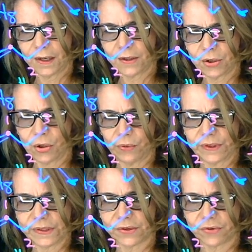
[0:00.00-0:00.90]

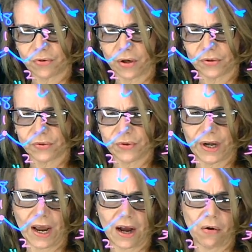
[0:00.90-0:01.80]
Lewis structure.
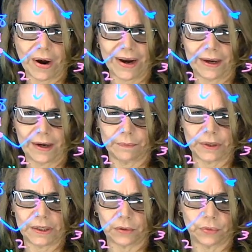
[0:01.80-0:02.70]
Now I am
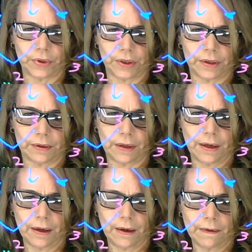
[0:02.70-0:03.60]
including
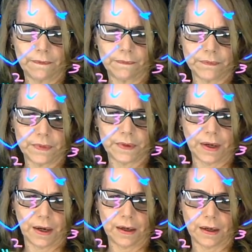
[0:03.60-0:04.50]

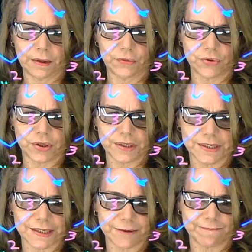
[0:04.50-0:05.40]
the hydrogens,